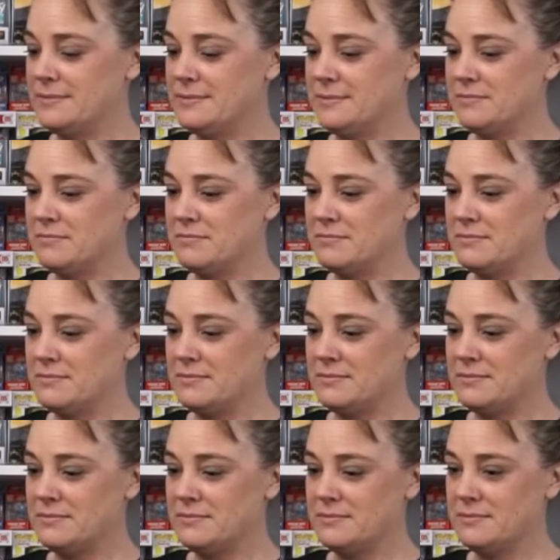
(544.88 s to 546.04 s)

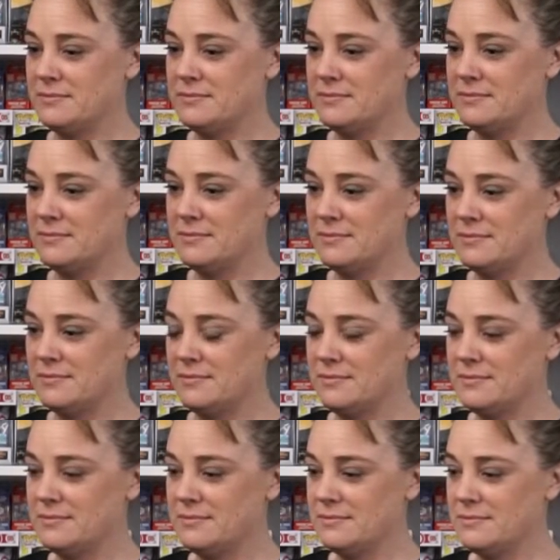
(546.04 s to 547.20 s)

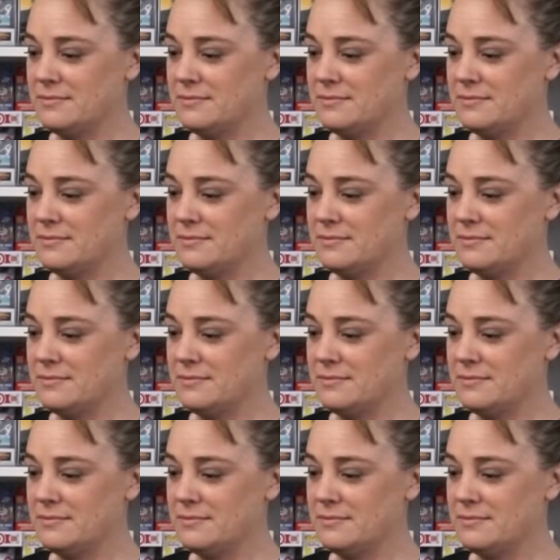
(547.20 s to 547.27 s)
[no speech]